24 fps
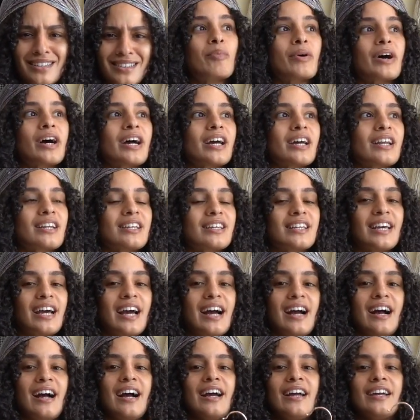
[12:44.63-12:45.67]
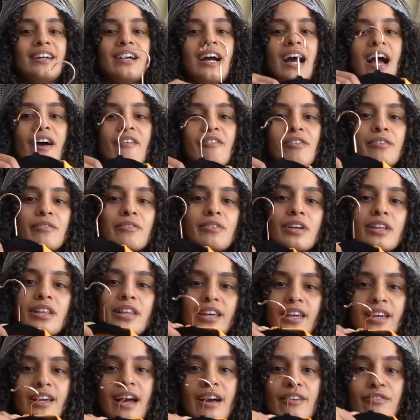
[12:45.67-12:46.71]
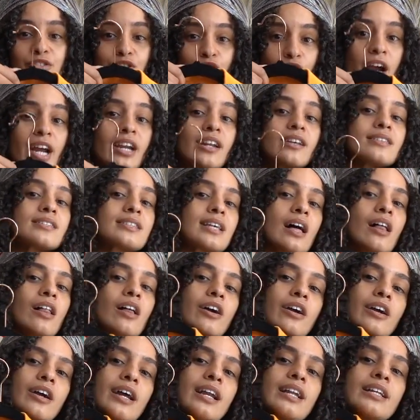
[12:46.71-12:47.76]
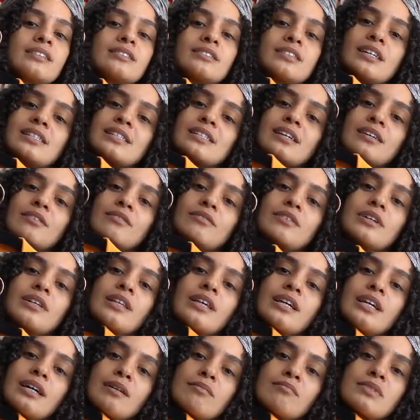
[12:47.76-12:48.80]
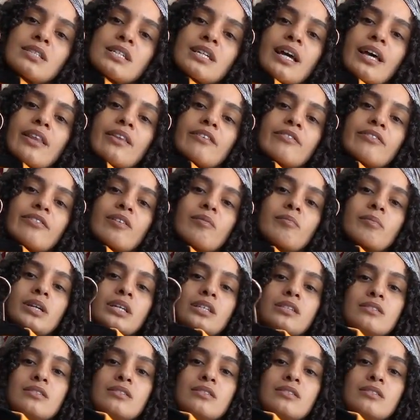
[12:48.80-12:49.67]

But yeah, I haven't really, I've tried to style her and it doesn't really come together for me.